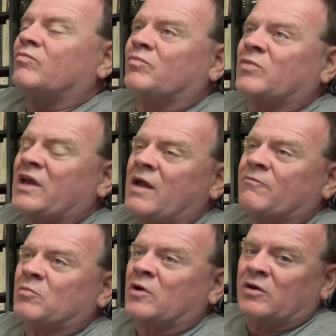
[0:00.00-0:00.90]
became
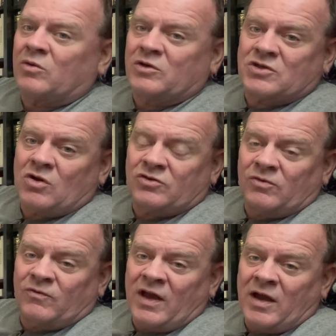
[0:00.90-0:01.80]
familiar with
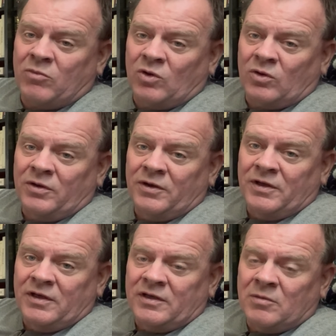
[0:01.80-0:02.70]
Joseph Campbell,
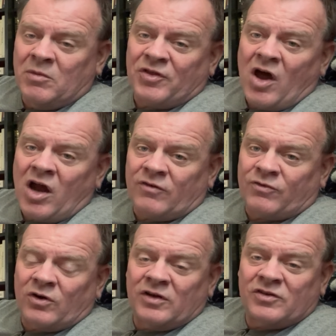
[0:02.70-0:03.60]
the
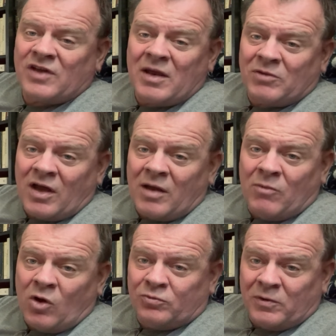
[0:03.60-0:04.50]
Mythographer, at the same time
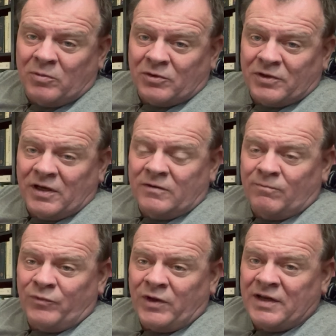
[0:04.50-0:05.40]
most people did.
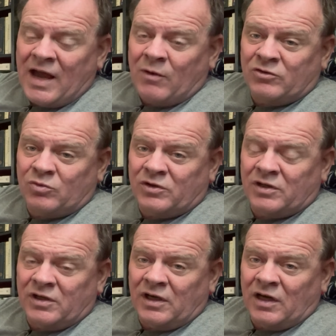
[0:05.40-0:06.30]
And that was with
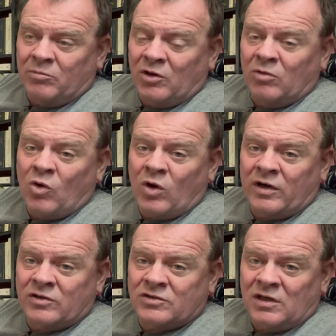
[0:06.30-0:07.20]
the Bill
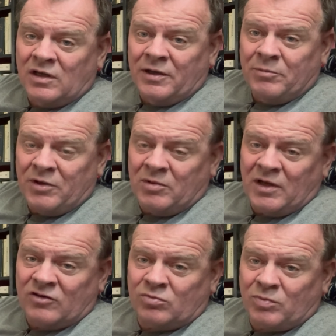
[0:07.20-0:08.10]
Moyers
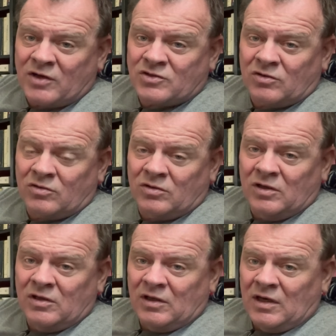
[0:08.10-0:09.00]
PBS special.
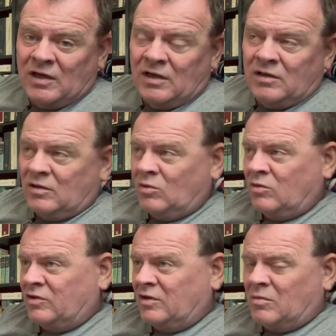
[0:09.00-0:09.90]
What
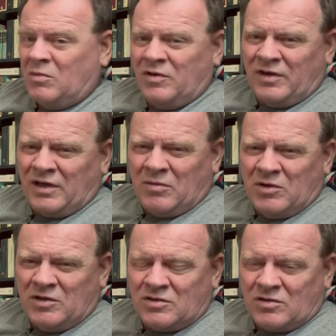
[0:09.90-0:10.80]
was it, The Mythic
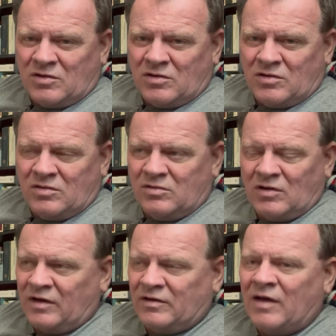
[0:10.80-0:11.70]
Image?
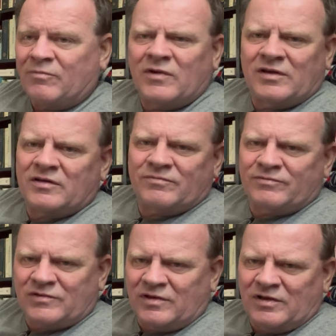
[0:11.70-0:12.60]

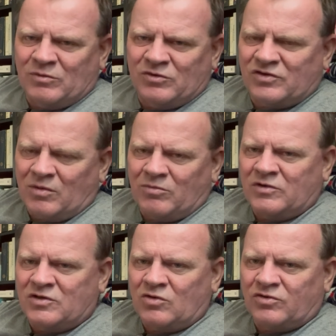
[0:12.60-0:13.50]
It was
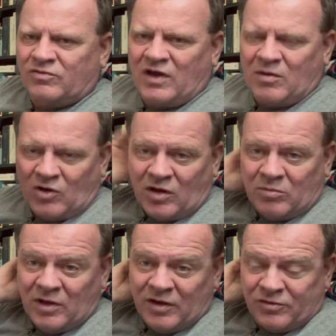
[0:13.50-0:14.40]
something Joseph Campbell
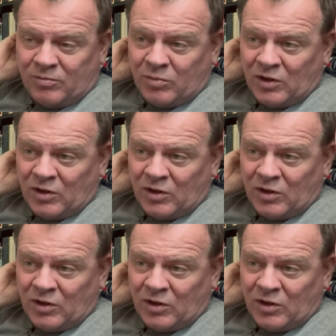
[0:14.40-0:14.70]
on myths.